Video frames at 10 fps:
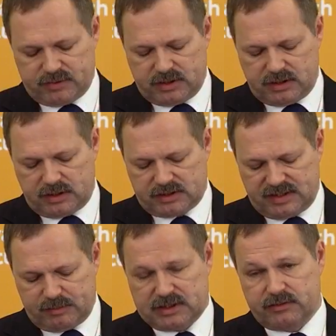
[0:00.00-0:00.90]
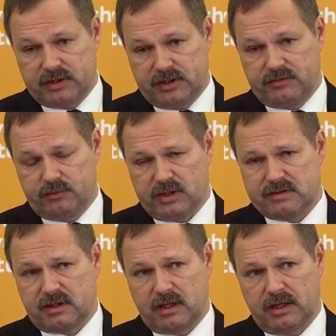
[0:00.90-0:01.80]
We are
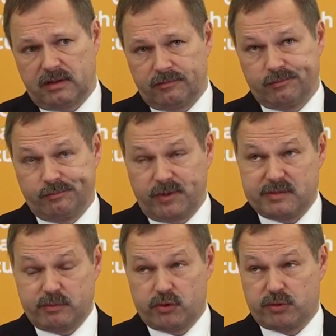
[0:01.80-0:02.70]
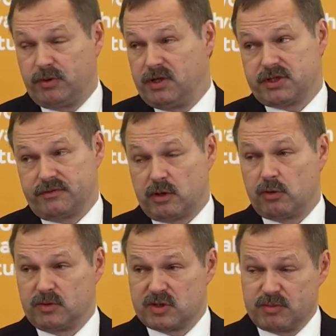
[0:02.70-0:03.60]
now proactively trying to
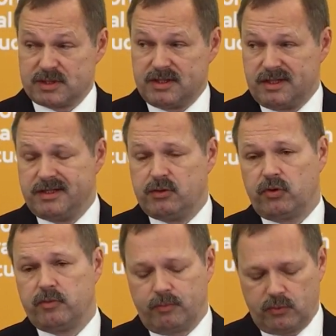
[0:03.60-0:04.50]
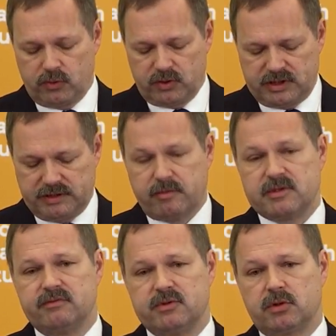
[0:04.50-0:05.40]
design in our country, and maybe
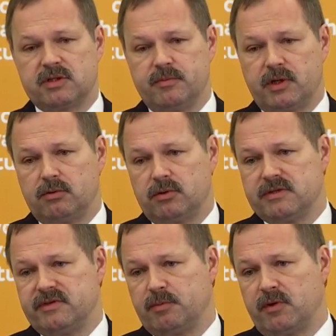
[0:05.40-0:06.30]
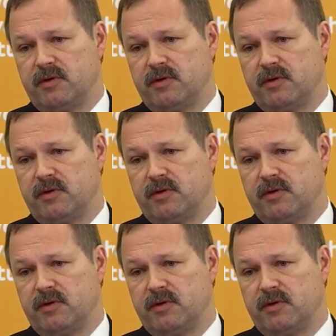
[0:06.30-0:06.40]
we are leading to